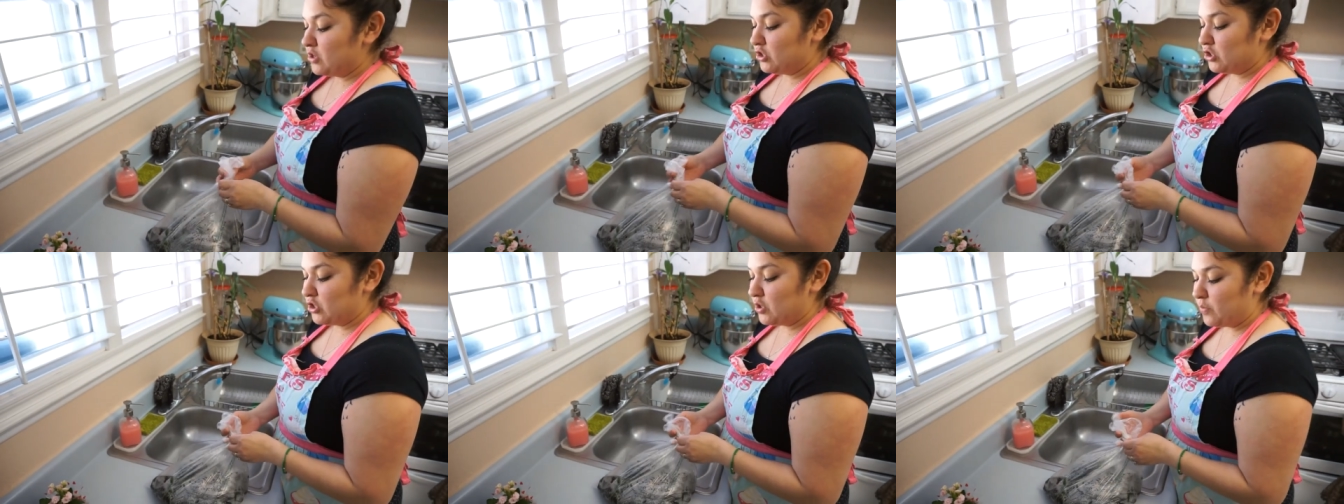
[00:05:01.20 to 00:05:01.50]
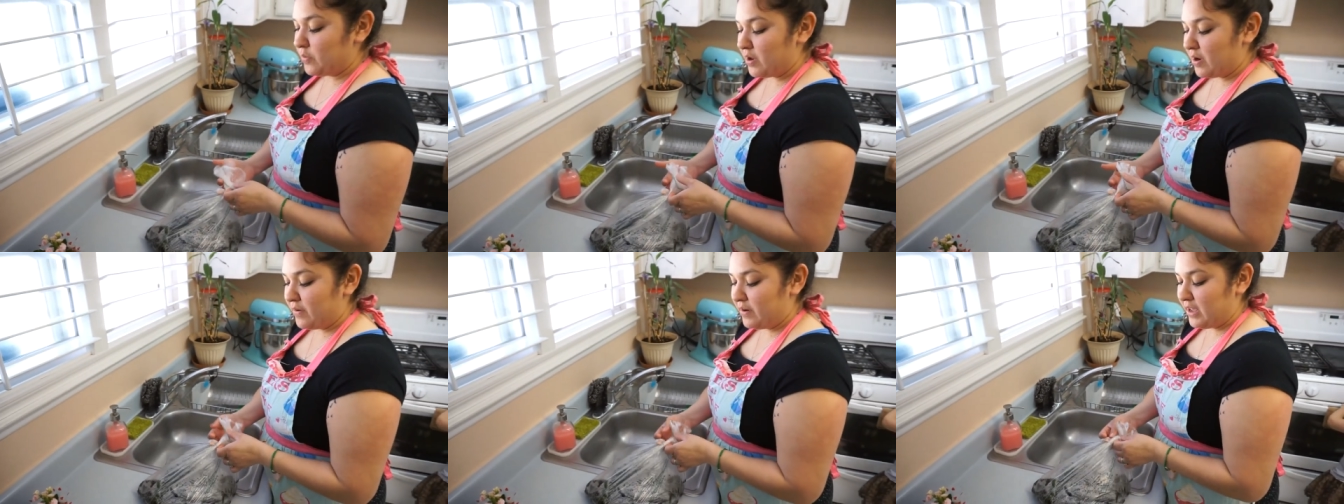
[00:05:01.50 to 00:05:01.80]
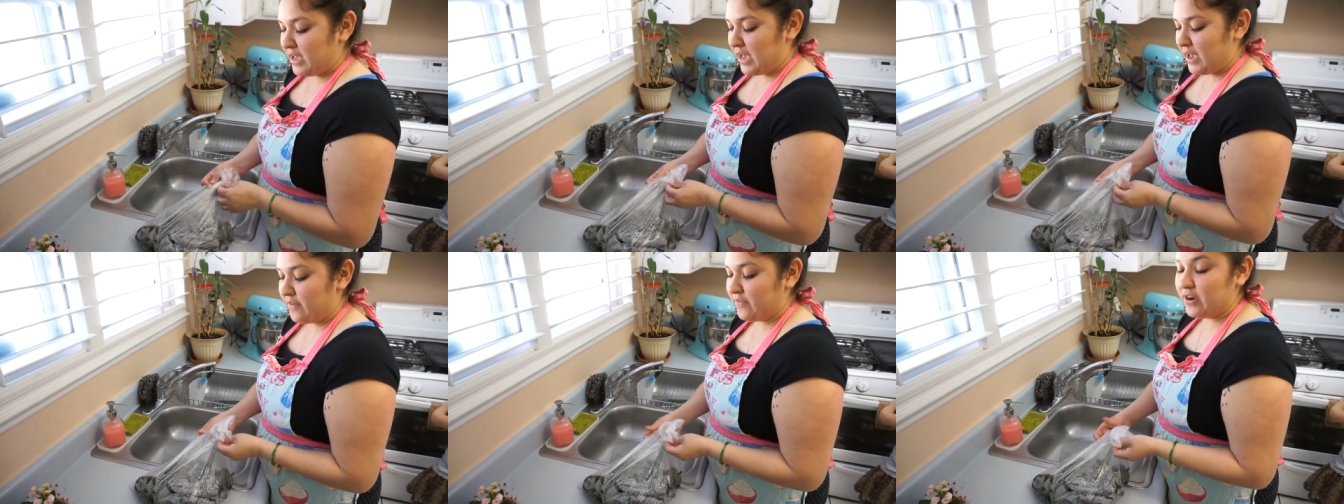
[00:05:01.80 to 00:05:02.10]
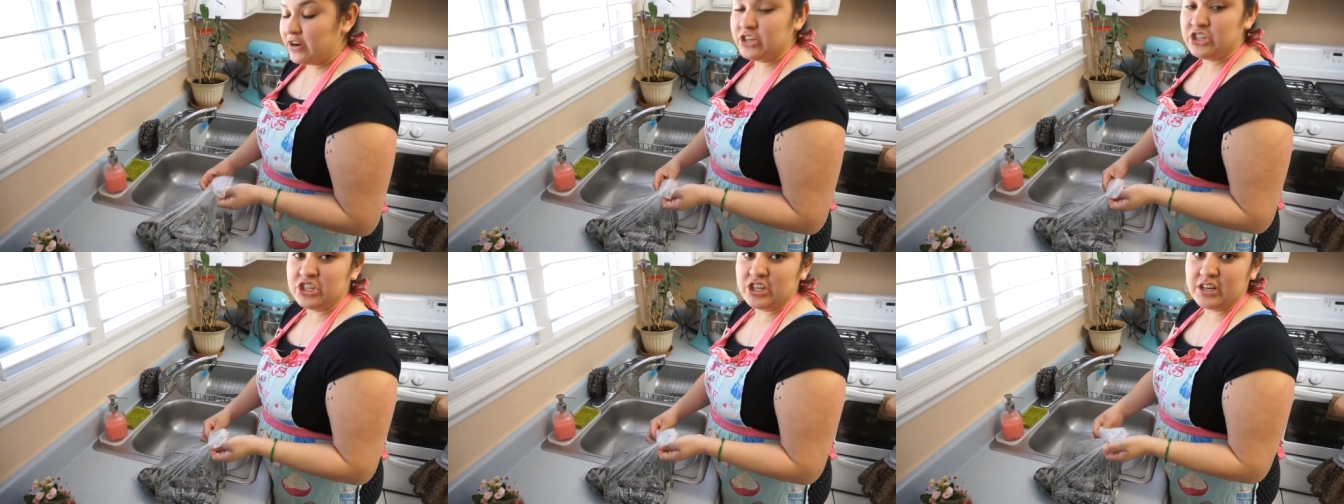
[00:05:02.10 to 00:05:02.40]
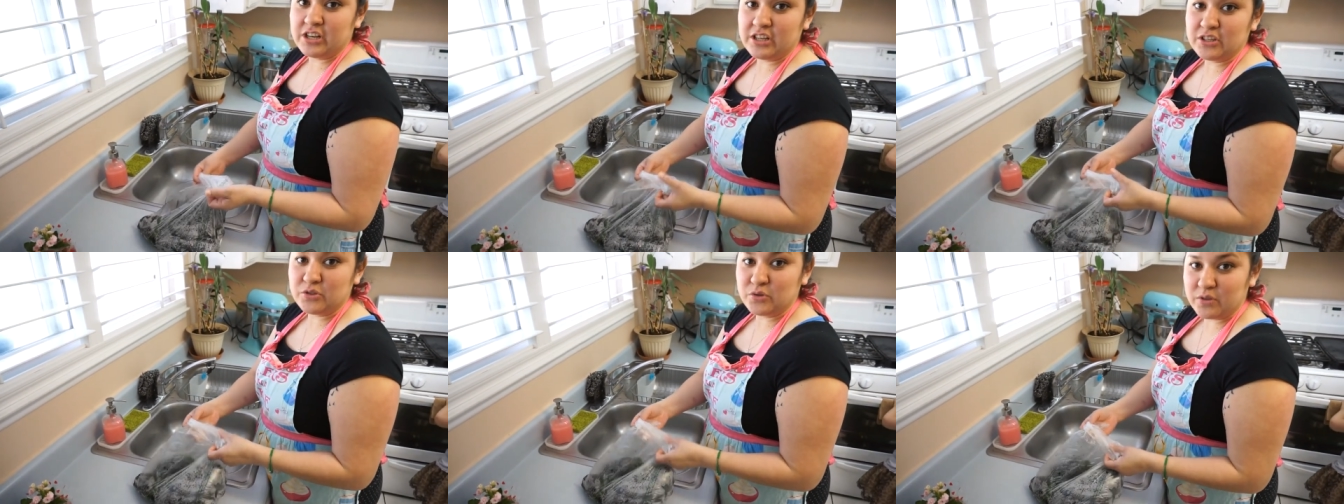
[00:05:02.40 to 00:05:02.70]
So we already have our
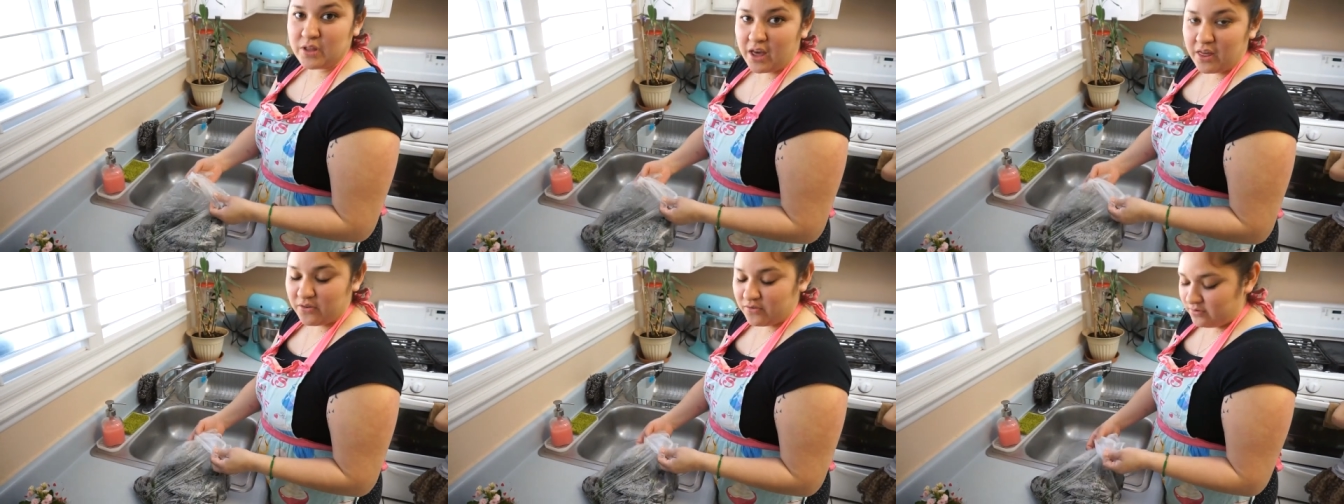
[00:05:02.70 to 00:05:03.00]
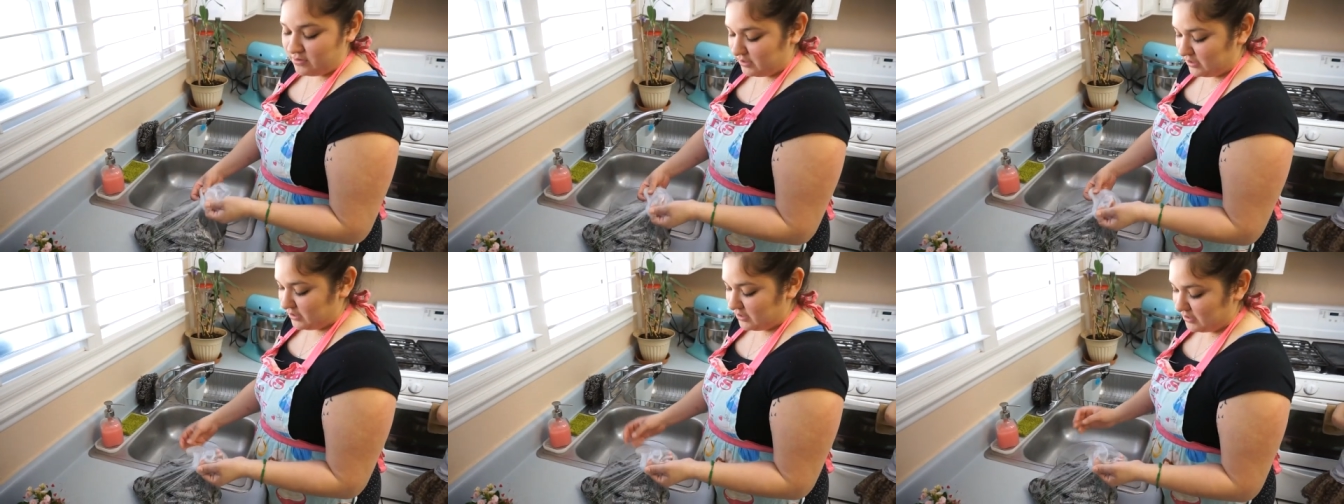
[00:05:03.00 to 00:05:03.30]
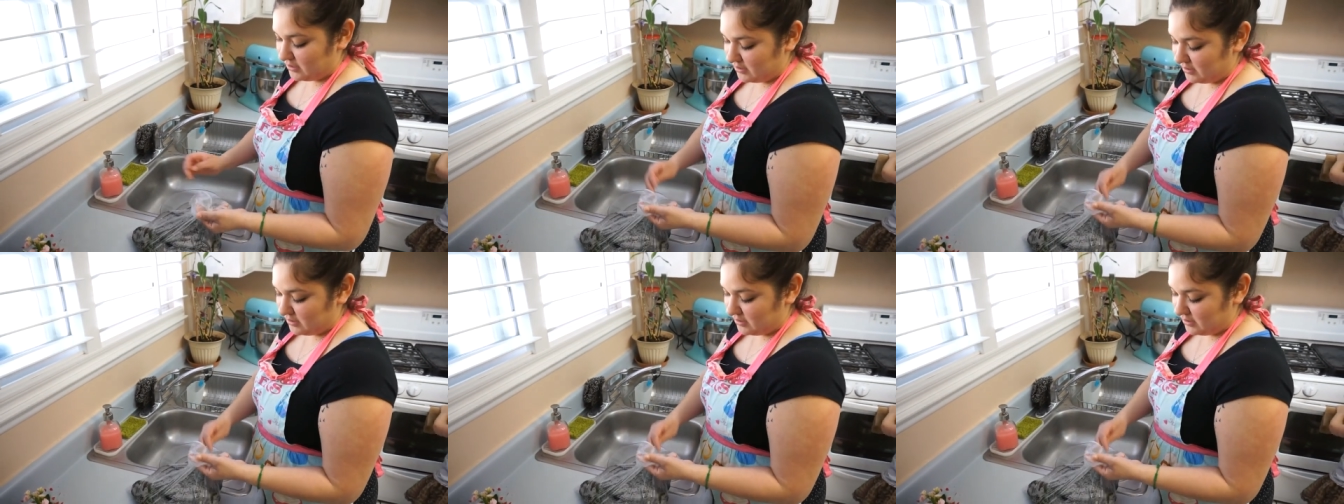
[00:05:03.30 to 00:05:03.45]
chiles sudados.